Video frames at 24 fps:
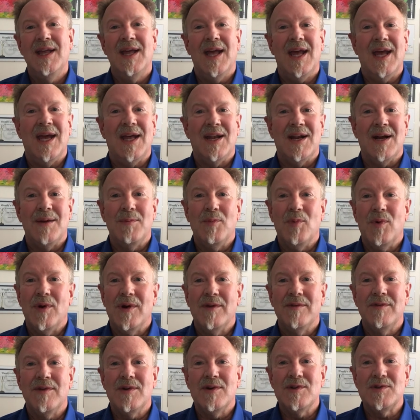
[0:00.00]
And I'm one
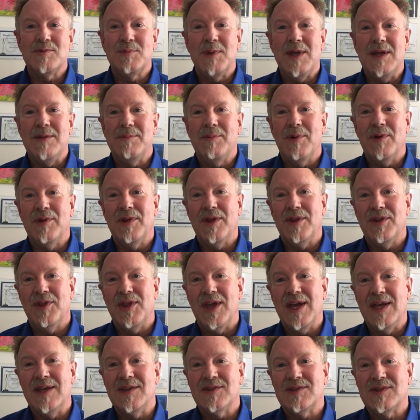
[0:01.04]
of those people that
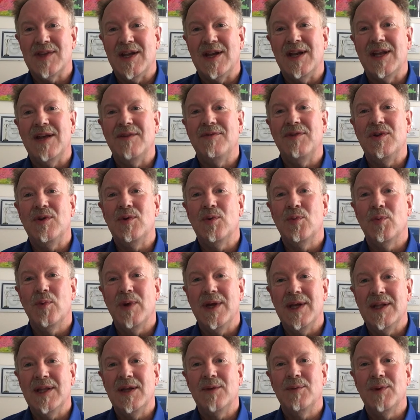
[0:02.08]
thinks that if you
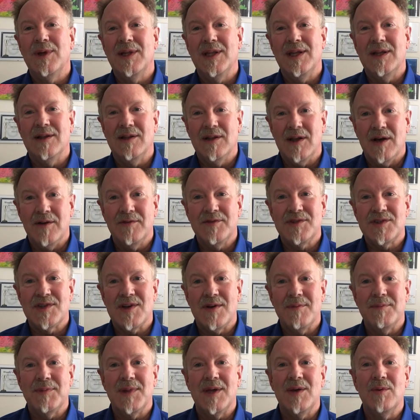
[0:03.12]
really, really loved
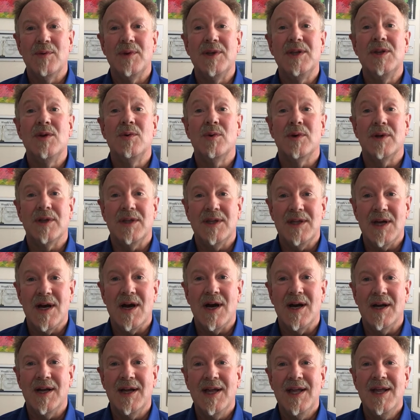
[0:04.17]
something when you were
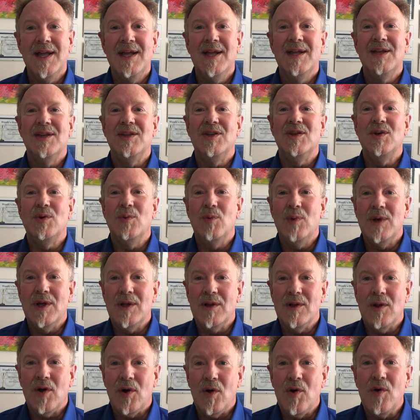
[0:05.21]
young, you
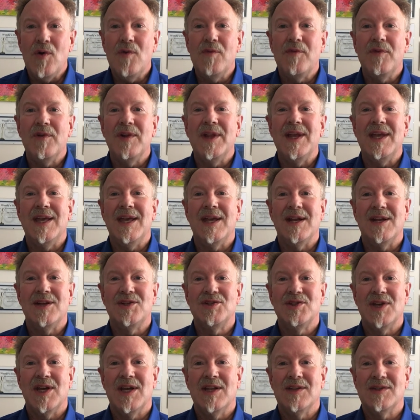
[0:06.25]
will hopefully get a
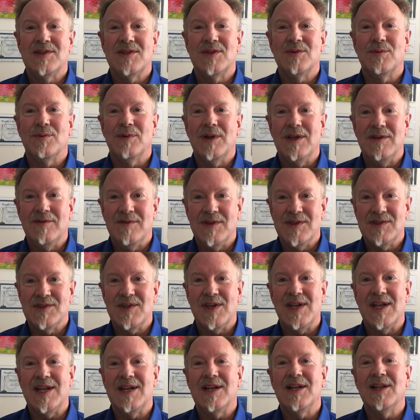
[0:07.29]
chance to
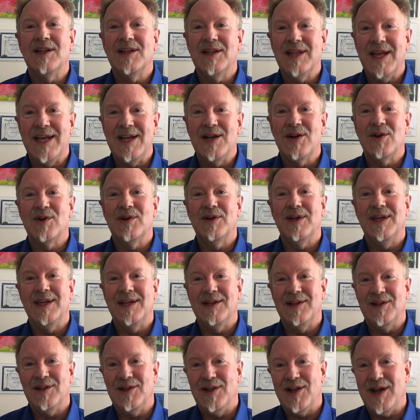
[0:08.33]
revisit it later
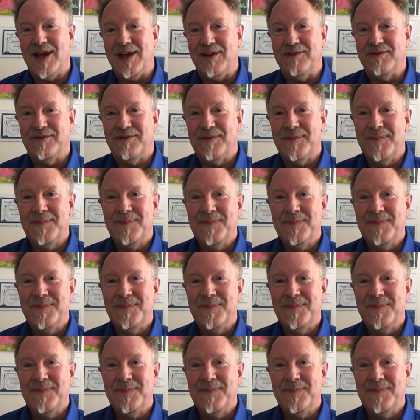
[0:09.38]
in life.